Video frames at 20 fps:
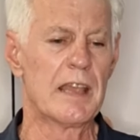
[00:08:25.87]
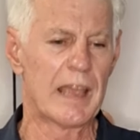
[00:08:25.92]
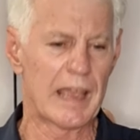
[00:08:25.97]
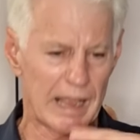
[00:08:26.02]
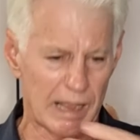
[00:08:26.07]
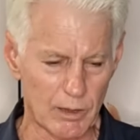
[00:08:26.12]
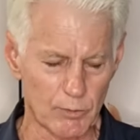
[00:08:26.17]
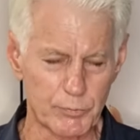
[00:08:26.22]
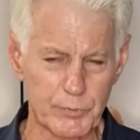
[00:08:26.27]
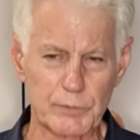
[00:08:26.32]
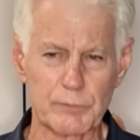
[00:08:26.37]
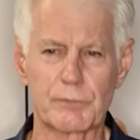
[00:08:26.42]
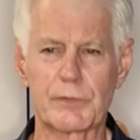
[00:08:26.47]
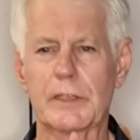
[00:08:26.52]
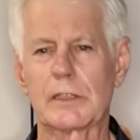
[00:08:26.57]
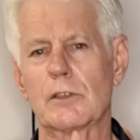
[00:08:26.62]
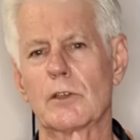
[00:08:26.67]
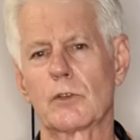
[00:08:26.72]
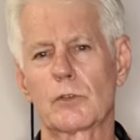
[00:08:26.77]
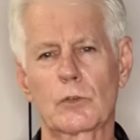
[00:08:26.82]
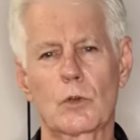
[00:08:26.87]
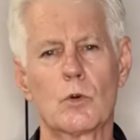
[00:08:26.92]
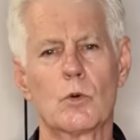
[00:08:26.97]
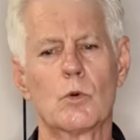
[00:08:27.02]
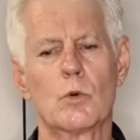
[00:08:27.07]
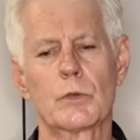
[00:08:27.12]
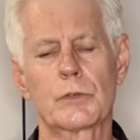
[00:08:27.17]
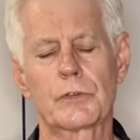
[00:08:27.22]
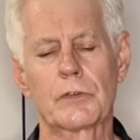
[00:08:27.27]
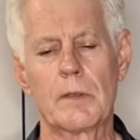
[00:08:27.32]
health and fitness
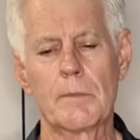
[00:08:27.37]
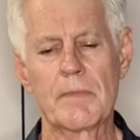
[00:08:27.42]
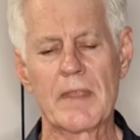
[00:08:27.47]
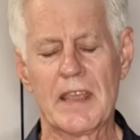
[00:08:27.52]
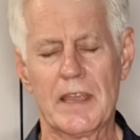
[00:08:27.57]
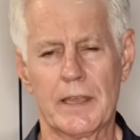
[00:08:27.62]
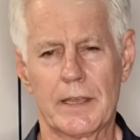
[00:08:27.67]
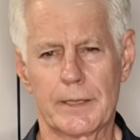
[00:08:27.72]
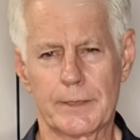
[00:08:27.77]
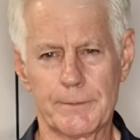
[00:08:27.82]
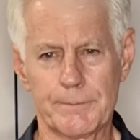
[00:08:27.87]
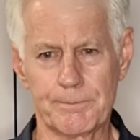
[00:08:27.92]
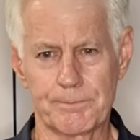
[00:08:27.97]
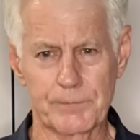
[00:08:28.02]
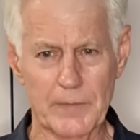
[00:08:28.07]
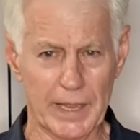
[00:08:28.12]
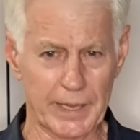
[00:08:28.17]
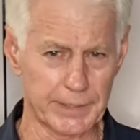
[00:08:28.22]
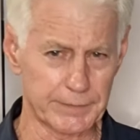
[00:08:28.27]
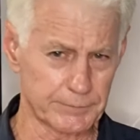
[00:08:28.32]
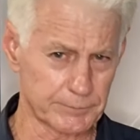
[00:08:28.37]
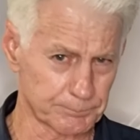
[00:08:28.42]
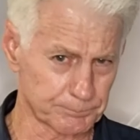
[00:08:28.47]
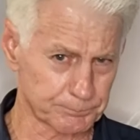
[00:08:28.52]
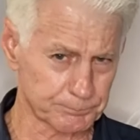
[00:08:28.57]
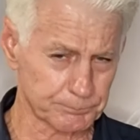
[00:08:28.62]
course, and